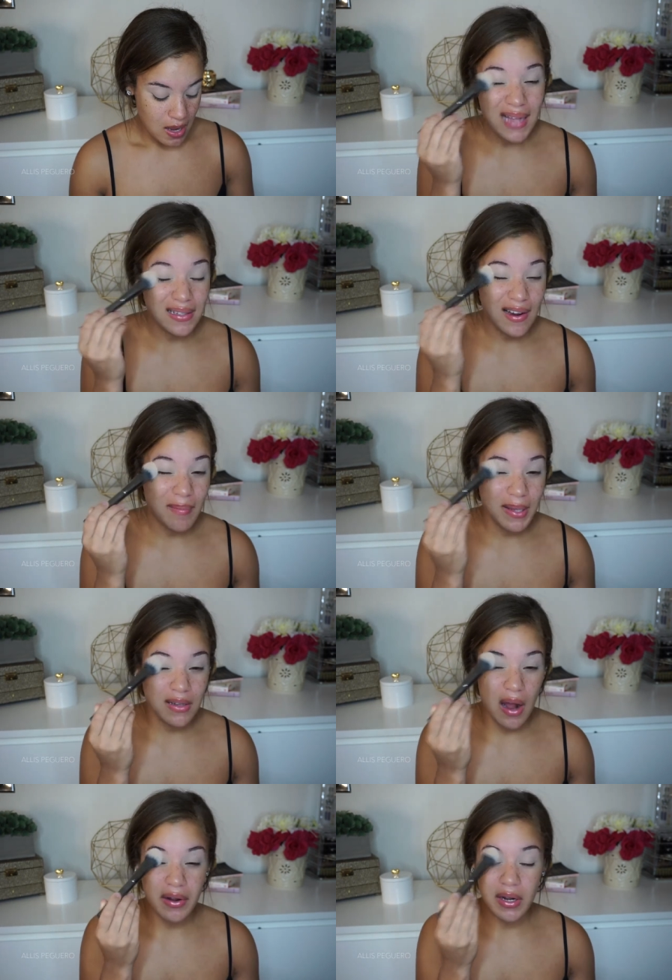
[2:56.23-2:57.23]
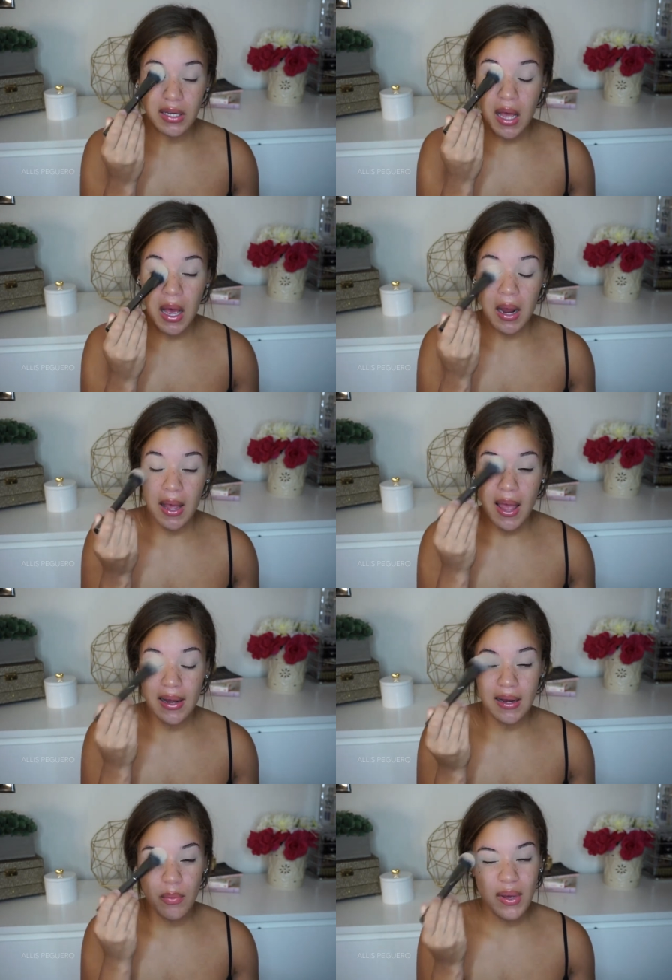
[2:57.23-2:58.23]
I did have my daughter young,
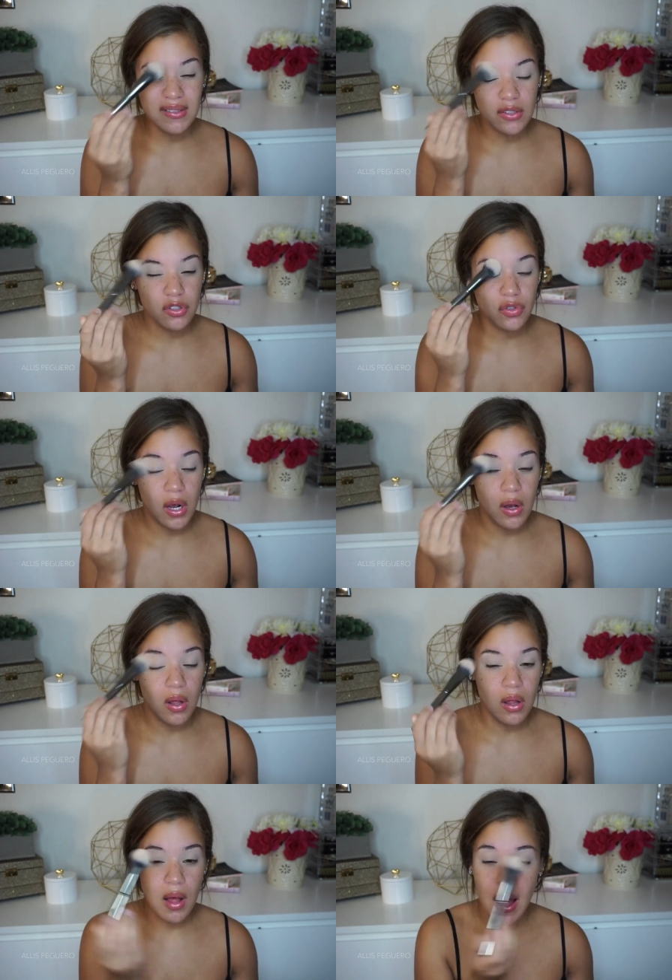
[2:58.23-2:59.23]
and it was a struggle.